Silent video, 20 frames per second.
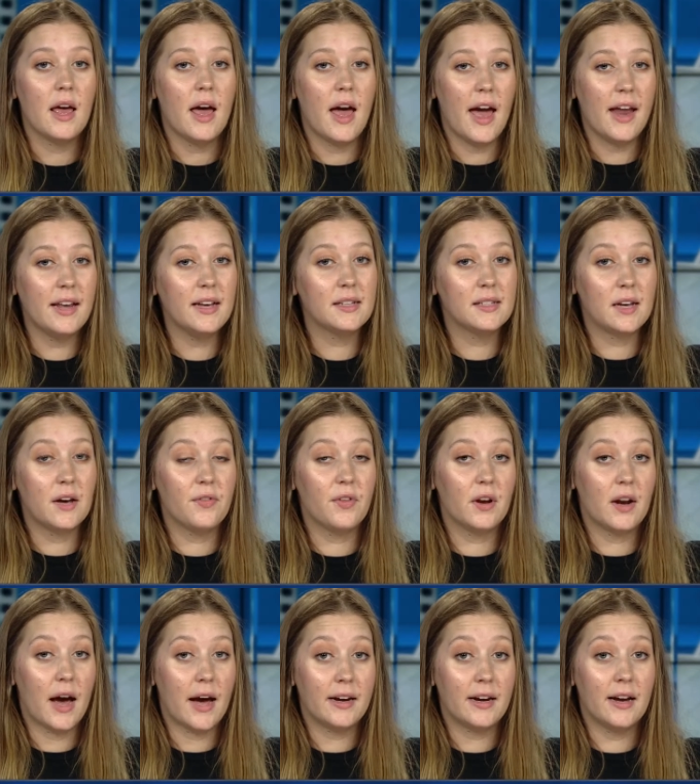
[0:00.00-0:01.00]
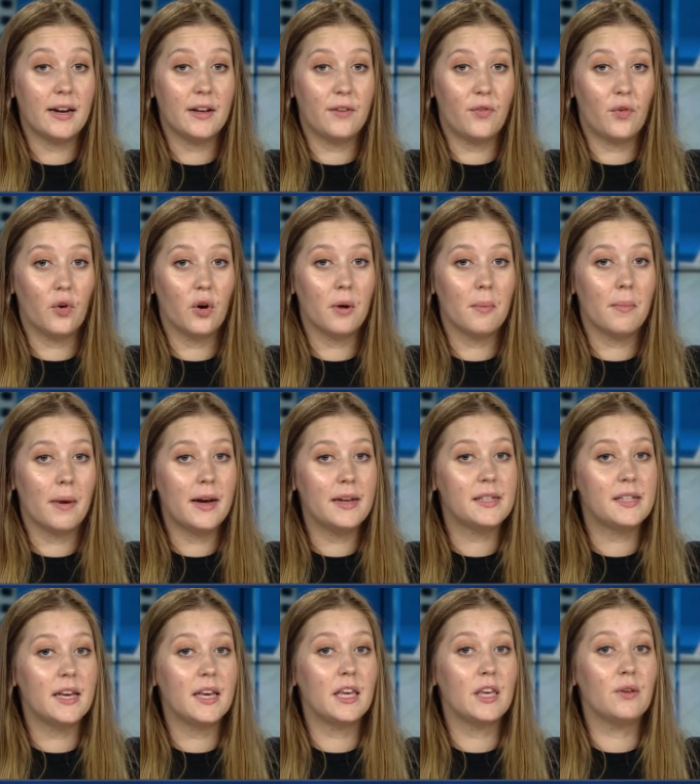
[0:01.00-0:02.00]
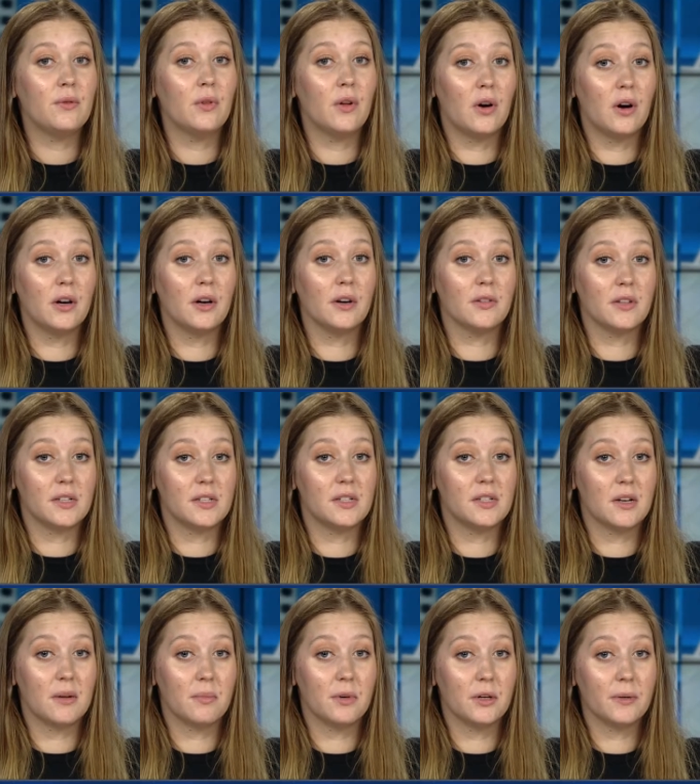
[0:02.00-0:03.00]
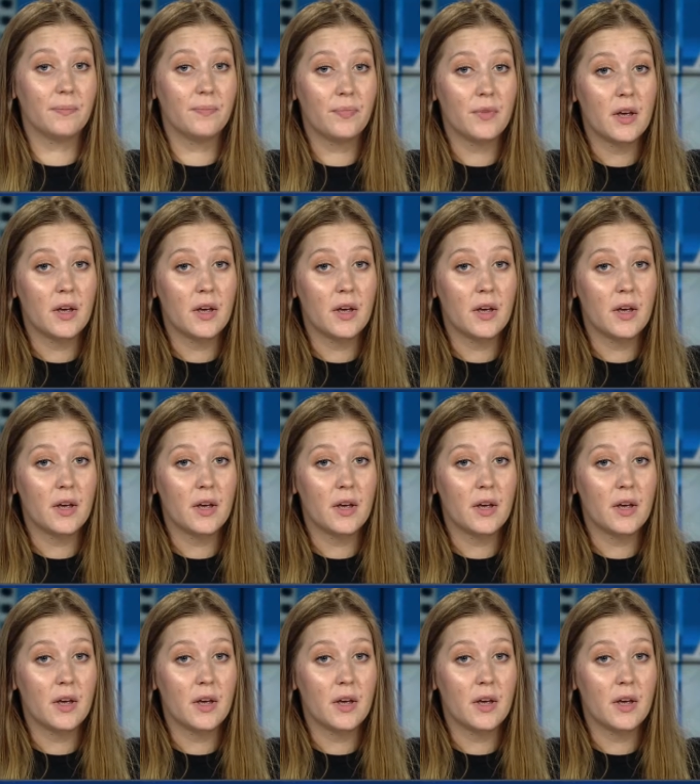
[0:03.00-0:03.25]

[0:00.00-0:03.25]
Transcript: Heading south on I-94 might take you longer this summer.